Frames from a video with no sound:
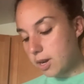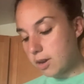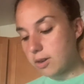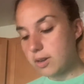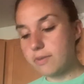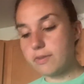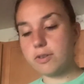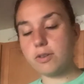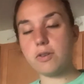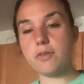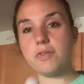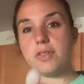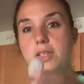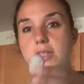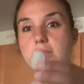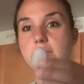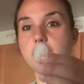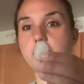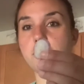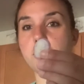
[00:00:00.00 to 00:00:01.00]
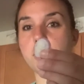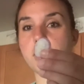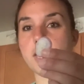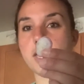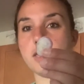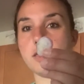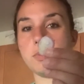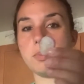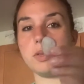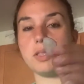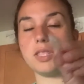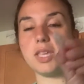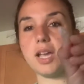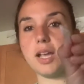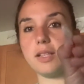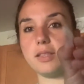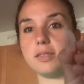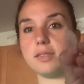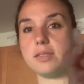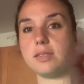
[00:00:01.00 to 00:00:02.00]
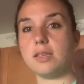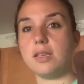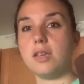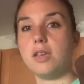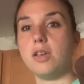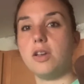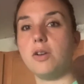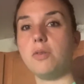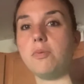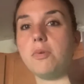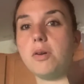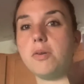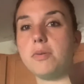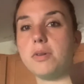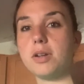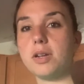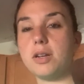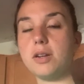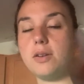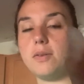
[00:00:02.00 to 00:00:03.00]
I don't even know if that's a full 1/8, but that's what we're gonna